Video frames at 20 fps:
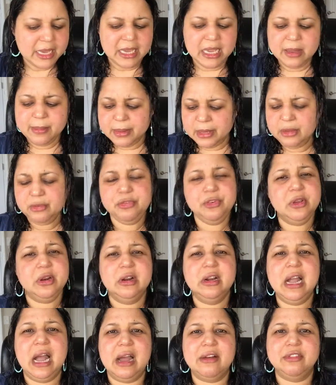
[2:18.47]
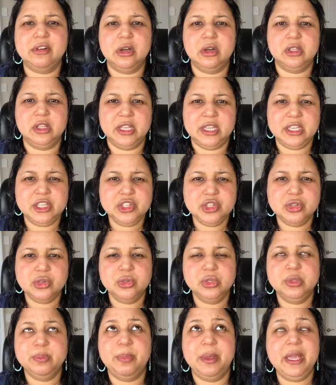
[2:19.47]
Even if you don't have gut
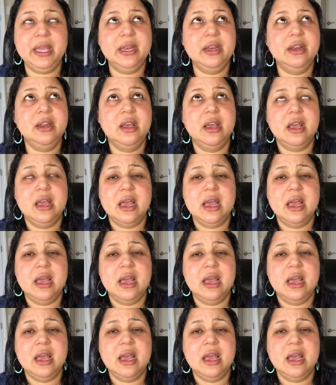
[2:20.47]
issues, being